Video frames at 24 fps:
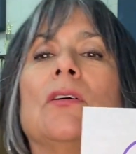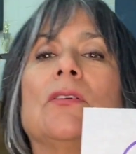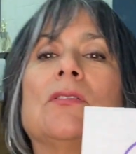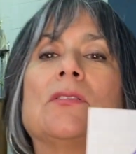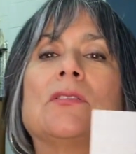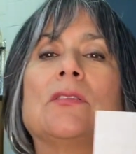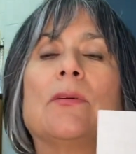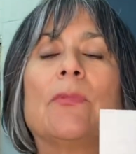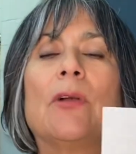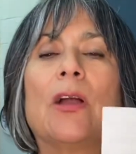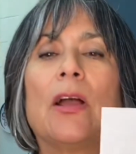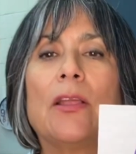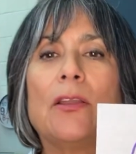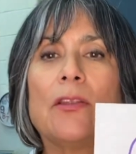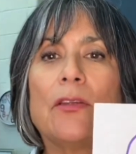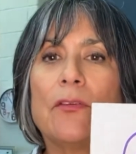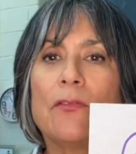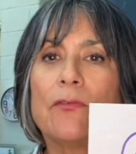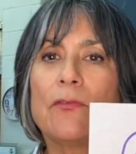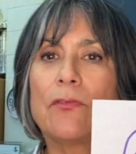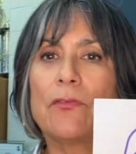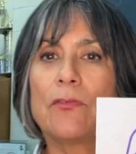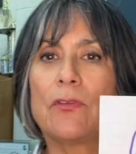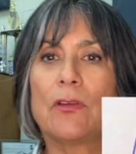some kind
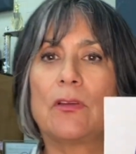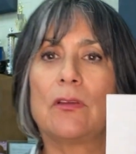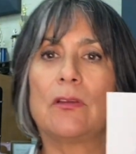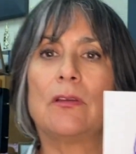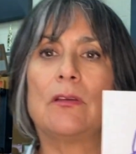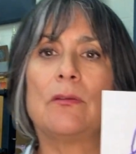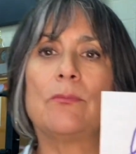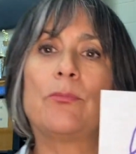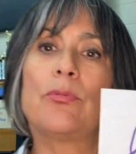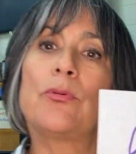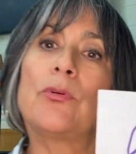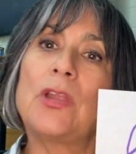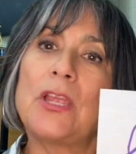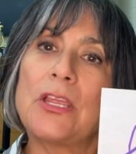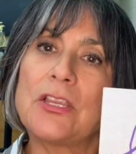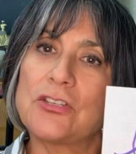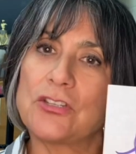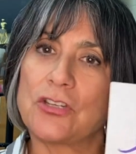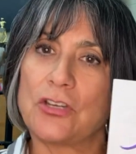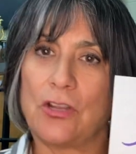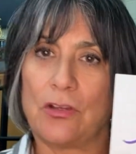of bridge